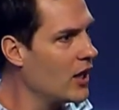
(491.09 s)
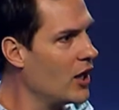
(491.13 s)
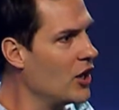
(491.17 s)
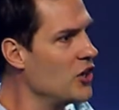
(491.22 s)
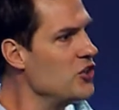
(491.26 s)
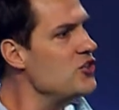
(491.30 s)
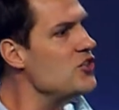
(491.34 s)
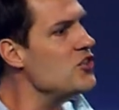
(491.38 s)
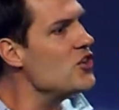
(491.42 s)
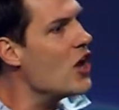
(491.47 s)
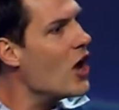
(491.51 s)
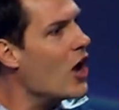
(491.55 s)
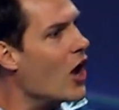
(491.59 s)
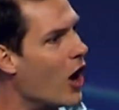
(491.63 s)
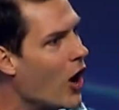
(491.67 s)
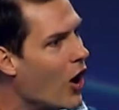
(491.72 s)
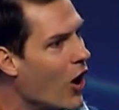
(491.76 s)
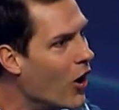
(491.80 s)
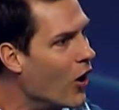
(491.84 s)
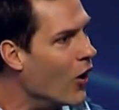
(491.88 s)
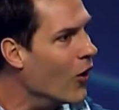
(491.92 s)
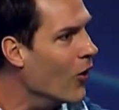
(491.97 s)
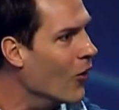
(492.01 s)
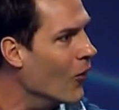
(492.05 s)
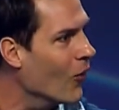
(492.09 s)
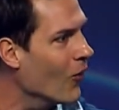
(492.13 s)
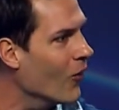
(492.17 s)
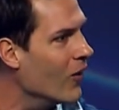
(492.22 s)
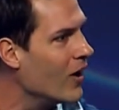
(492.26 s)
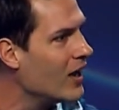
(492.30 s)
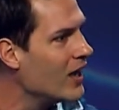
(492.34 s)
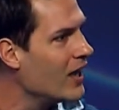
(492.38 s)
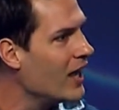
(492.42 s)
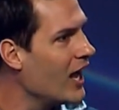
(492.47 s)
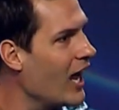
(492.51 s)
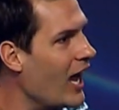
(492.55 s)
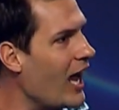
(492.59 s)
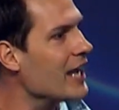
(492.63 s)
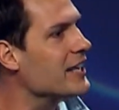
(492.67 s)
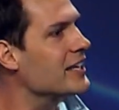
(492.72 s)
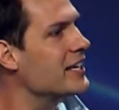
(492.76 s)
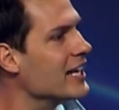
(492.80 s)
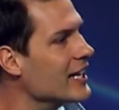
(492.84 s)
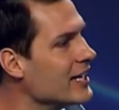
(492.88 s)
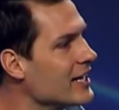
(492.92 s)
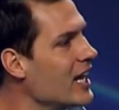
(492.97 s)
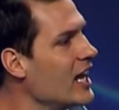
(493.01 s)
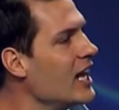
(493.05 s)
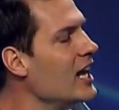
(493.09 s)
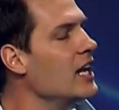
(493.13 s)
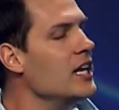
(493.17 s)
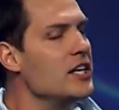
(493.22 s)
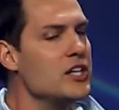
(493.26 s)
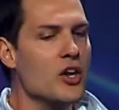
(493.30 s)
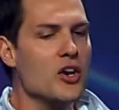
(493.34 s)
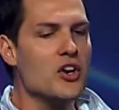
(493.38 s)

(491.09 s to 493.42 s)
No, I can't. No,